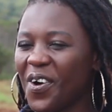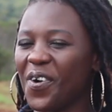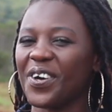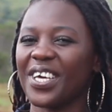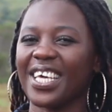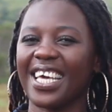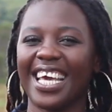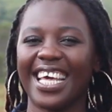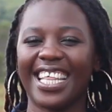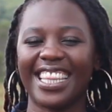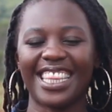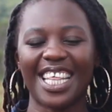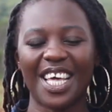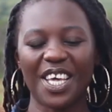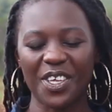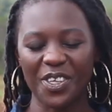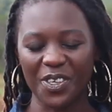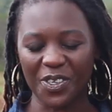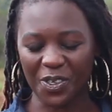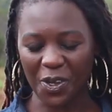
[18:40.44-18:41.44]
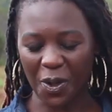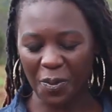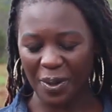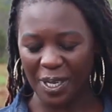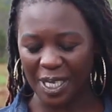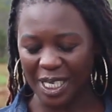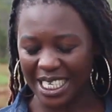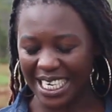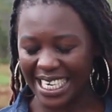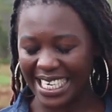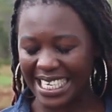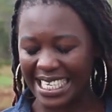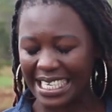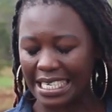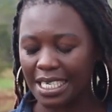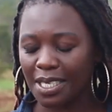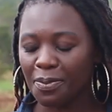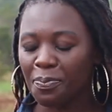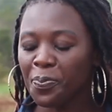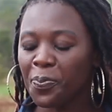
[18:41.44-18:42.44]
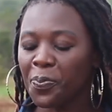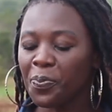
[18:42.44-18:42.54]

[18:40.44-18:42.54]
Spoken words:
Okay, thank you so much, Dennis.